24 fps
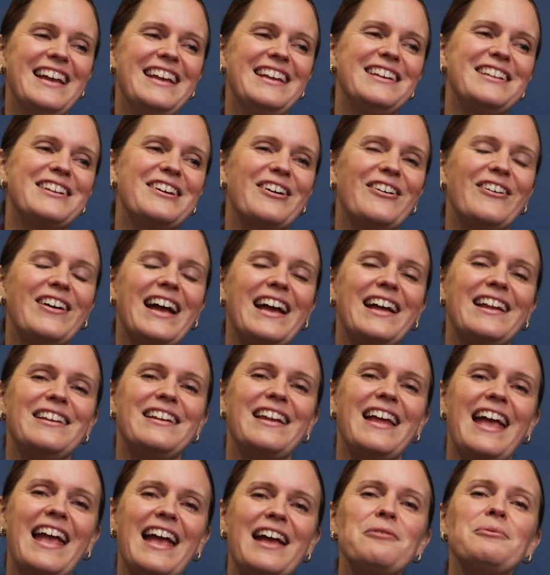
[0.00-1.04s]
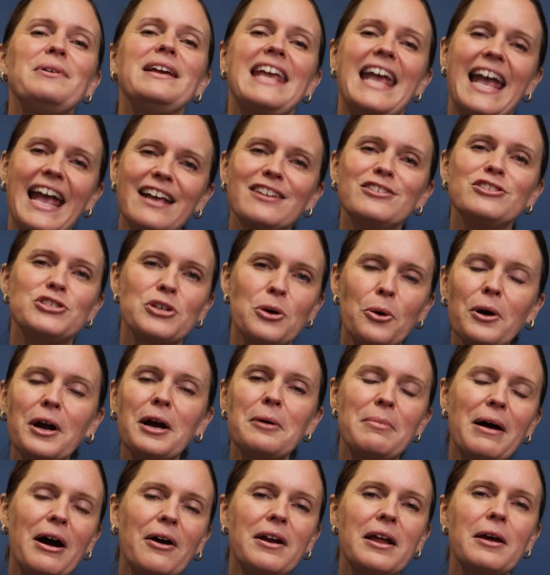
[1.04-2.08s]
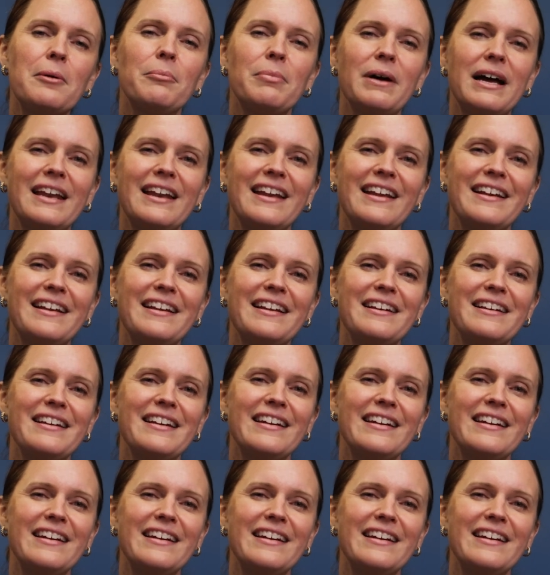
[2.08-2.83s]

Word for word: you know and and we can joke about it but